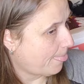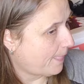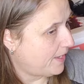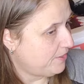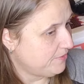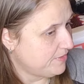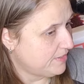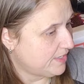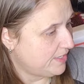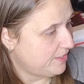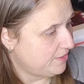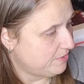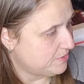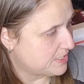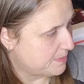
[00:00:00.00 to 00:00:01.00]
I don't think I
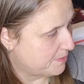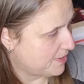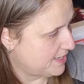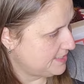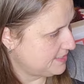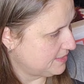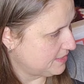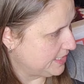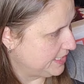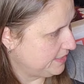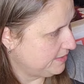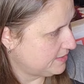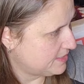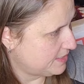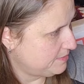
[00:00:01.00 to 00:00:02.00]
do,
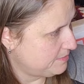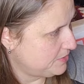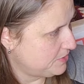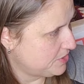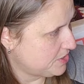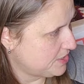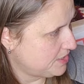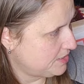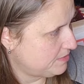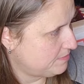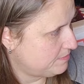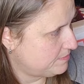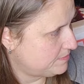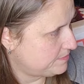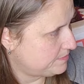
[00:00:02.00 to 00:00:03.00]
surprisingly, cuz I'm
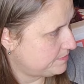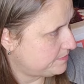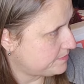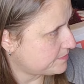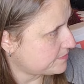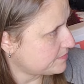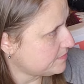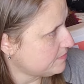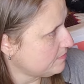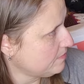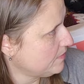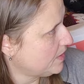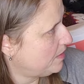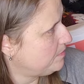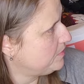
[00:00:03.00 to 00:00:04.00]
usually
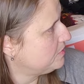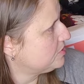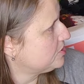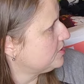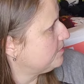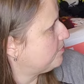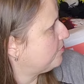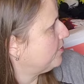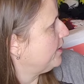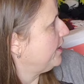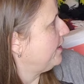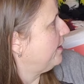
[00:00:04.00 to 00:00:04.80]
I'm usually pretty